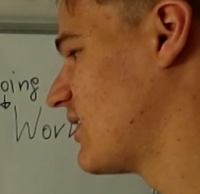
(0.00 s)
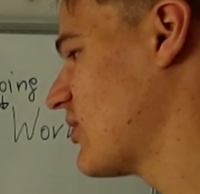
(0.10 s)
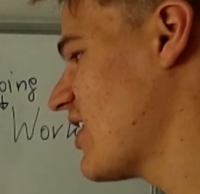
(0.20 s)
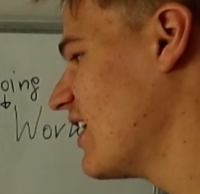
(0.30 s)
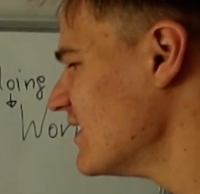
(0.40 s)

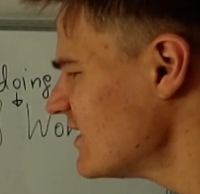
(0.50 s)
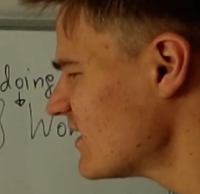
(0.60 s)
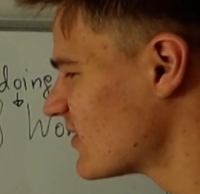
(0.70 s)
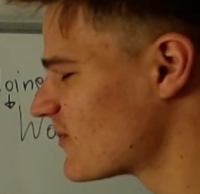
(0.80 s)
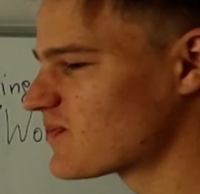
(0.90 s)
Now n
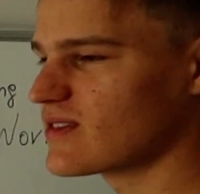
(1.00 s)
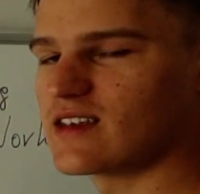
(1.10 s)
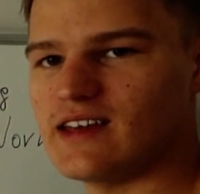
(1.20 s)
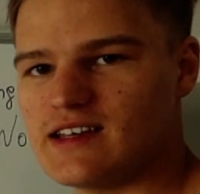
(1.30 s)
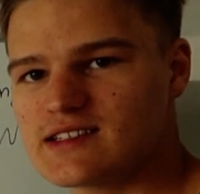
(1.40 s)

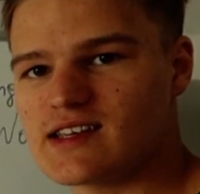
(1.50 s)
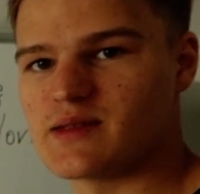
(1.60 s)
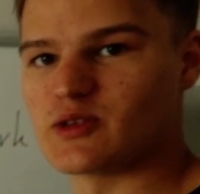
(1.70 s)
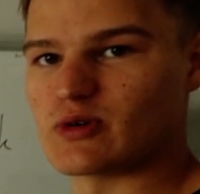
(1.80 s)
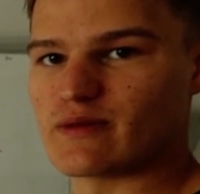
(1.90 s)
is
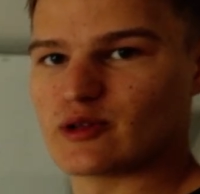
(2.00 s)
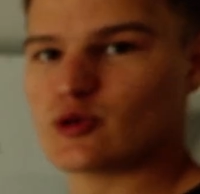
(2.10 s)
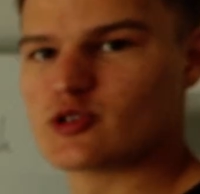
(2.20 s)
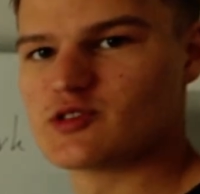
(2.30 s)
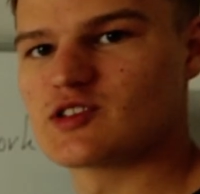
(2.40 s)
the
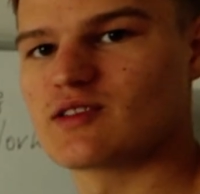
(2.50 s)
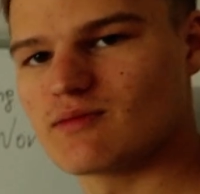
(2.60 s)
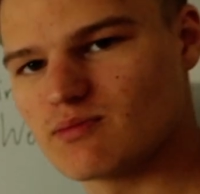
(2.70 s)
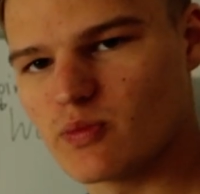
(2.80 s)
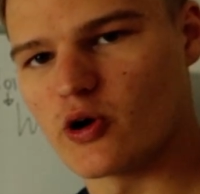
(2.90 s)
revolutions
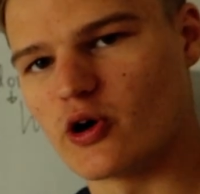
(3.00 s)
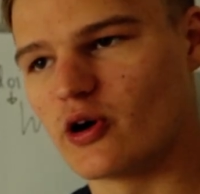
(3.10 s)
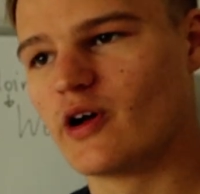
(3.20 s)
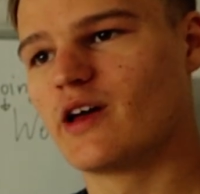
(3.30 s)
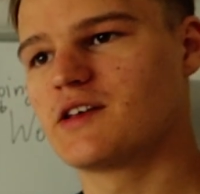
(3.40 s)

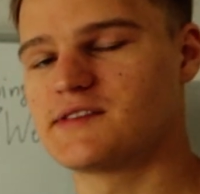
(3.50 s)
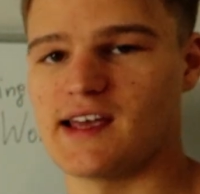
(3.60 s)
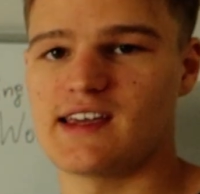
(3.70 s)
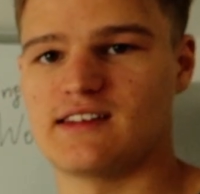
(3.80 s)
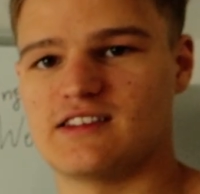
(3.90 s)
per
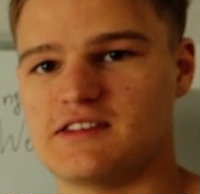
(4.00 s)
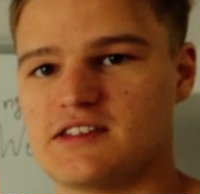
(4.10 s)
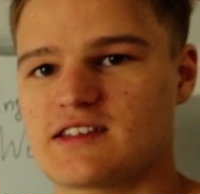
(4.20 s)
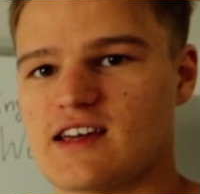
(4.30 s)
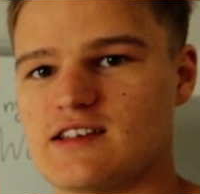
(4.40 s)
second in
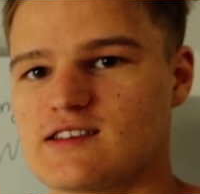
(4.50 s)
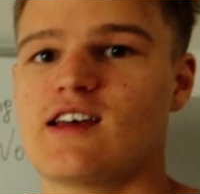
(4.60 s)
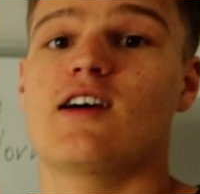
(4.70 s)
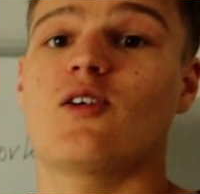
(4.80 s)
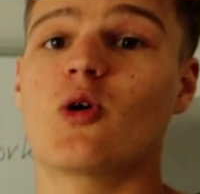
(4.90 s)
this case,
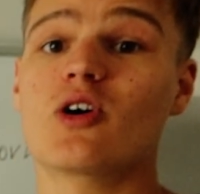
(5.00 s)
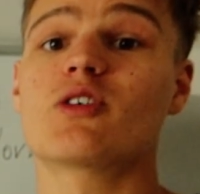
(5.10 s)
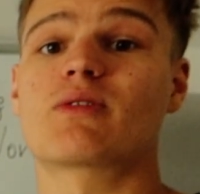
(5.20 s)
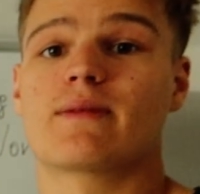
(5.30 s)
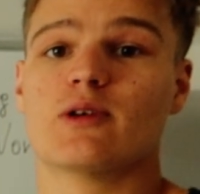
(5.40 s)

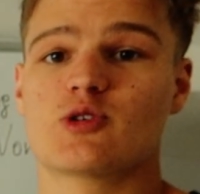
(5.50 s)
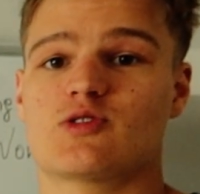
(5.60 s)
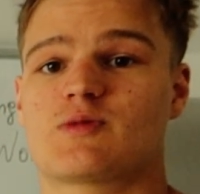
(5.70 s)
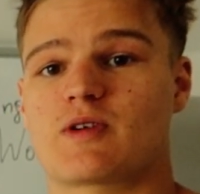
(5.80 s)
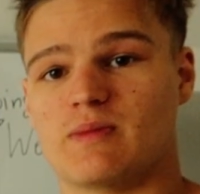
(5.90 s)
or
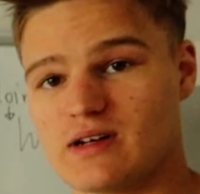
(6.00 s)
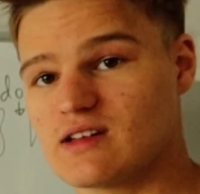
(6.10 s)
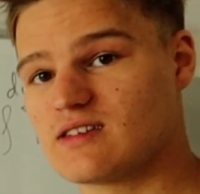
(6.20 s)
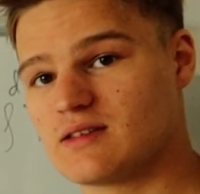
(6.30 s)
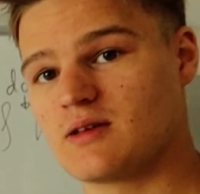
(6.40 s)
revolutions per
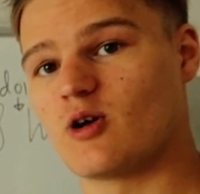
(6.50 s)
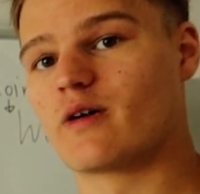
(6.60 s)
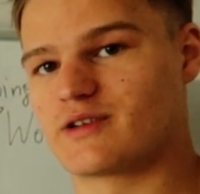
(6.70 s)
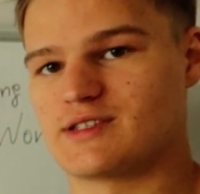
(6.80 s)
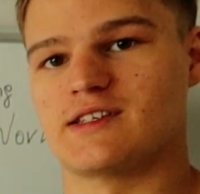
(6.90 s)
minute
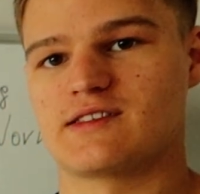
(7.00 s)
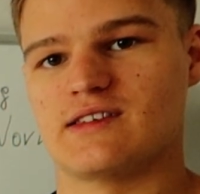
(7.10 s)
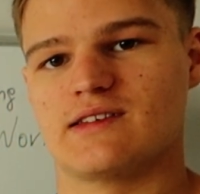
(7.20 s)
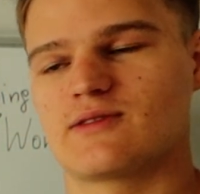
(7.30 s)
over 60,